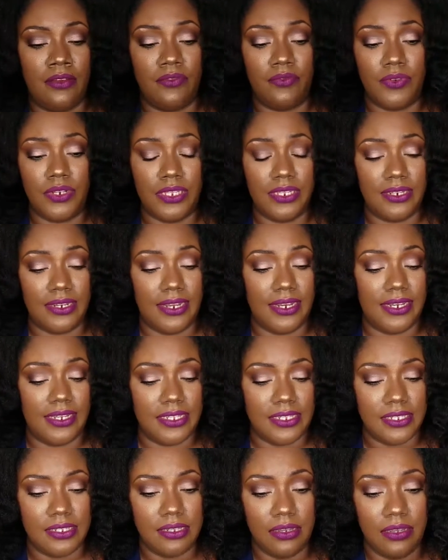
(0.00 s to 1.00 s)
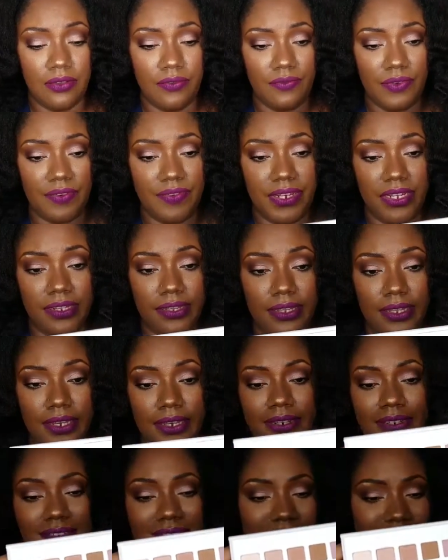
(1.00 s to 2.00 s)
Really nice, very
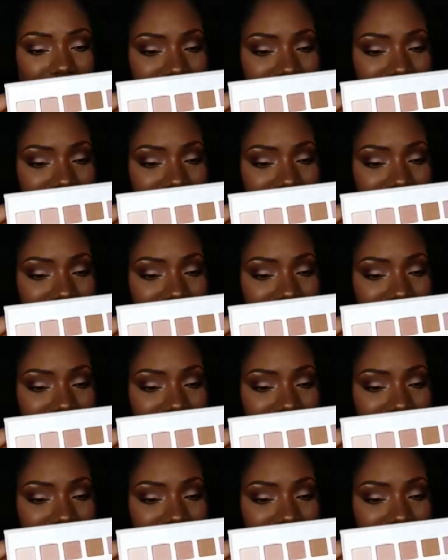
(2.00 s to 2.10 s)
clear.